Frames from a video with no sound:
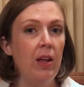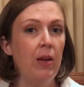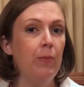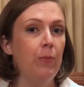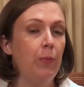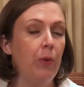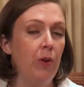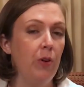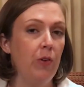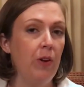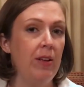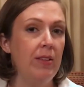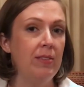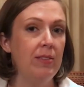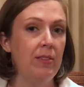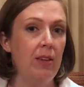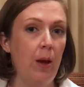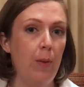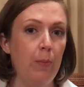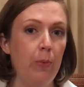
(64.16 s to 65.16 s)
and create
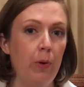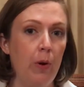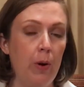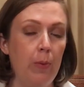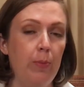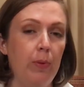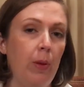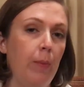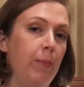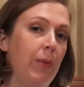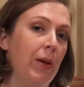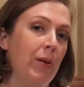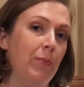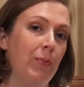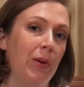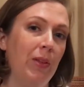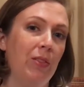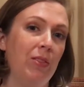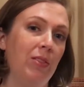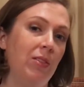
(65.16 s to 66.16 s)
temporary plumping,
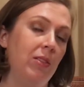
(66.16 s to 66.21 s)
but